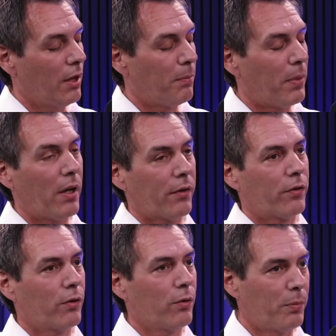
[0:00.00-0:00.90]
the
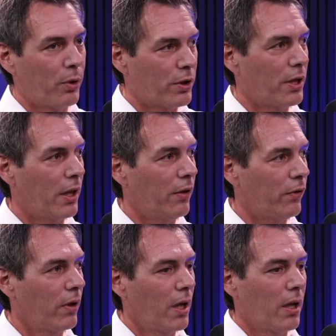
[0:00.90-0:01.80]
path to
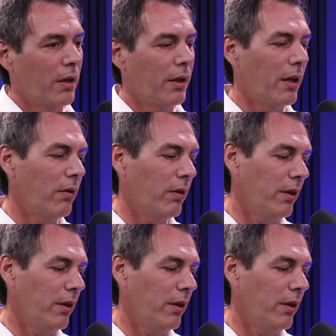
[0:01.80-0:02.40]
purchase, the